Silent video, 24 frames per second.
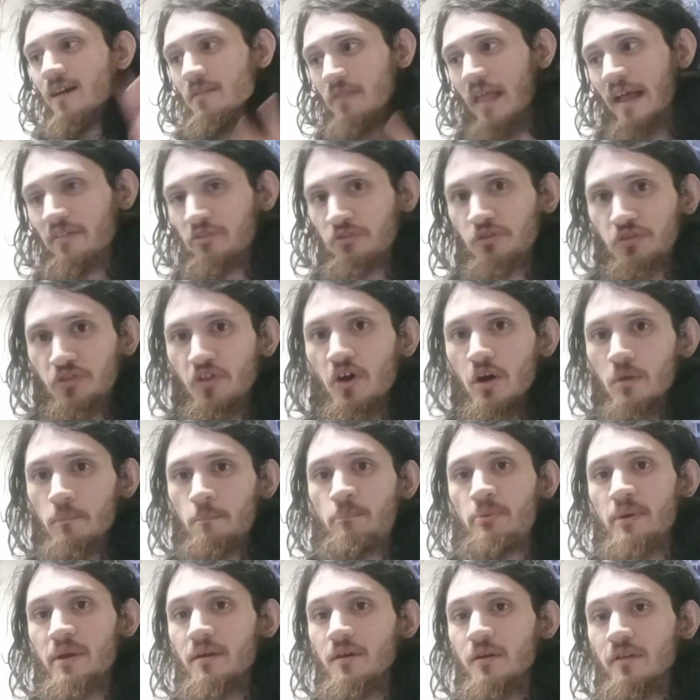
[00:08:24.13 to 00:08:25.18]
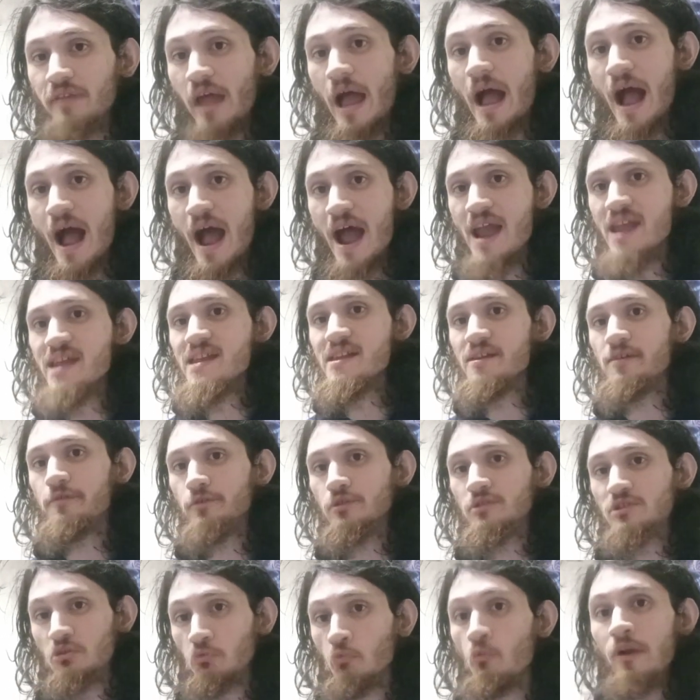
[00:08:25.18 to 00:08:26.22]
Like, the build I
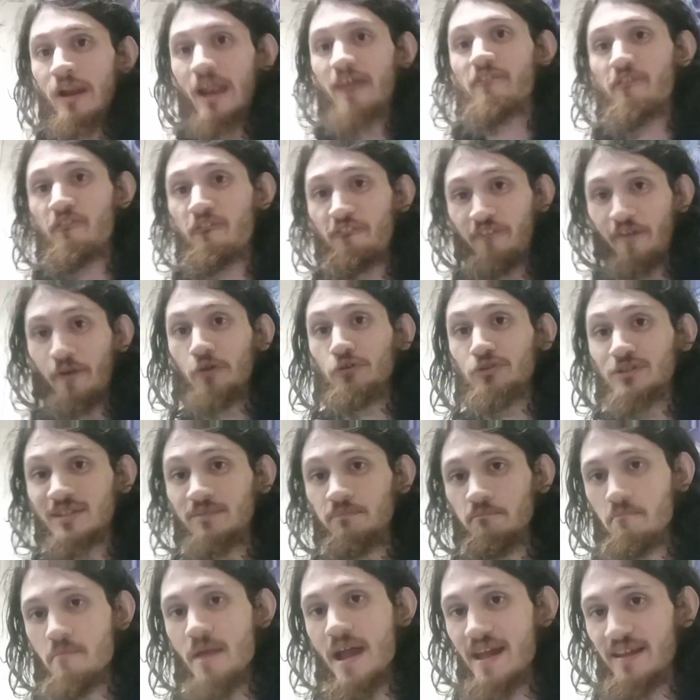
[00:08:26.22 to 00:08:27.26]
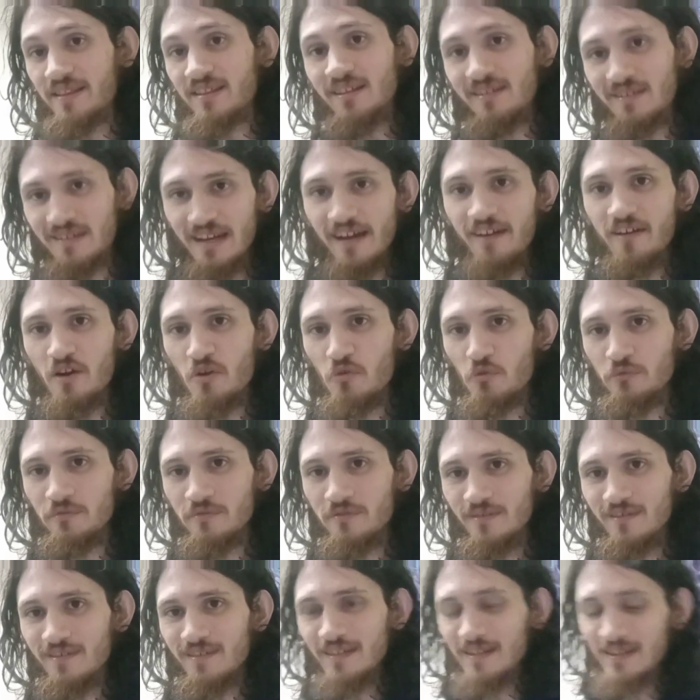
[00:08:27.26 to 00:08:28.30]
used when I first met Tone.
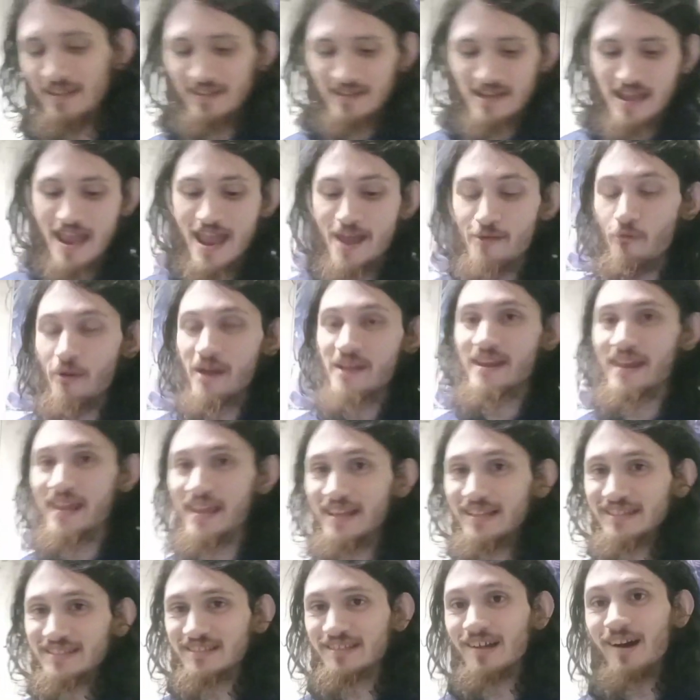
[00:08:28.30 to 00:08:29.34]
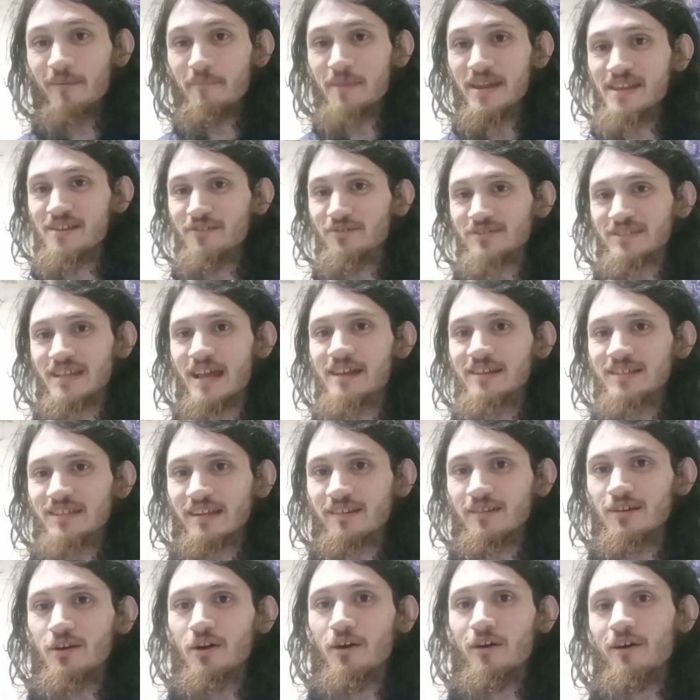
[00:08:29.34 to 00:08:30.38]
And when he saw me use that, he's
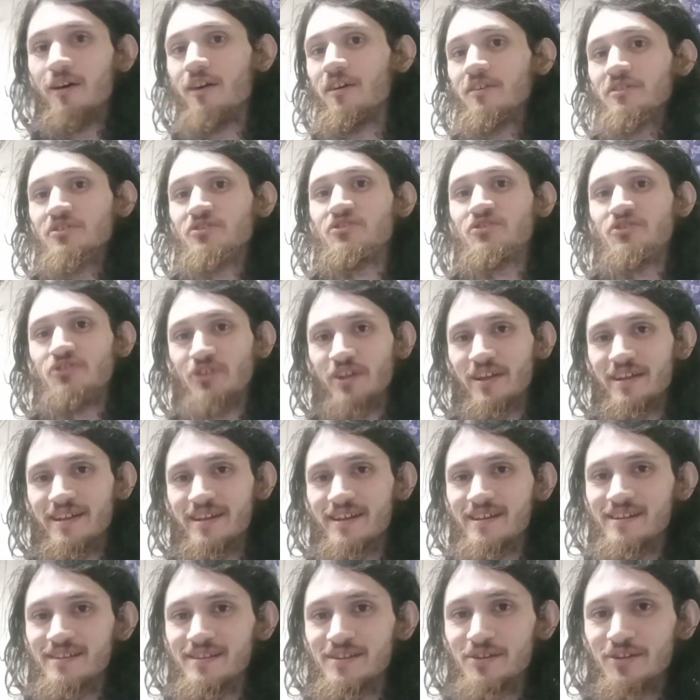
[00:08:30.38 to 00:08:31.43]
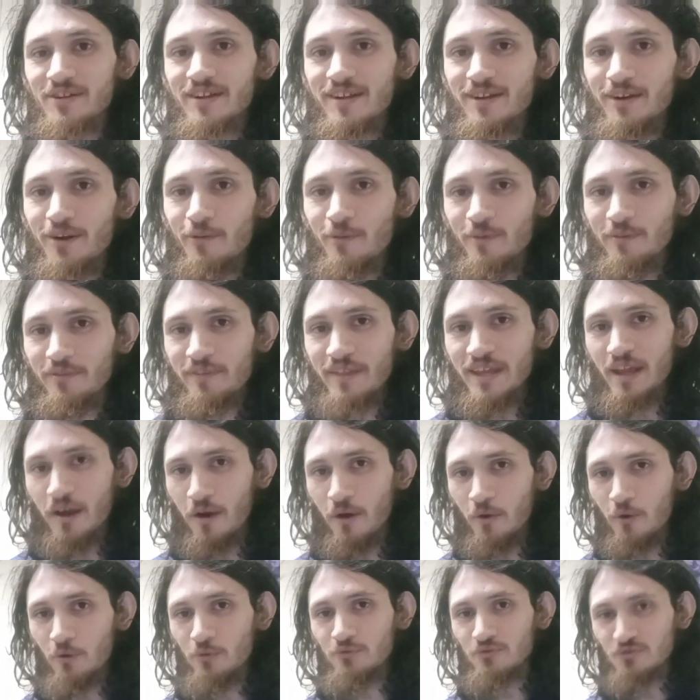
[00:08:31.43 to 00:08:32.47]
like, oh shit, you go with the
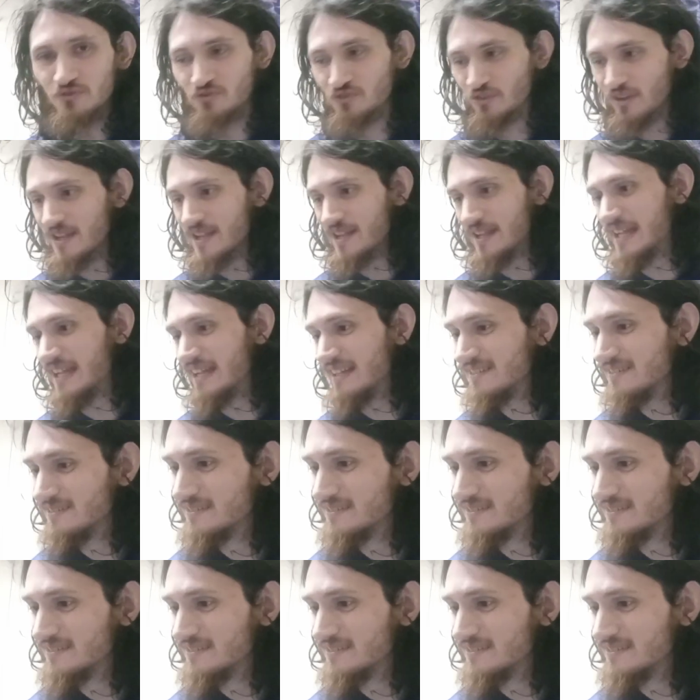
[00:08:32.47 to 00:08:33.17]
OG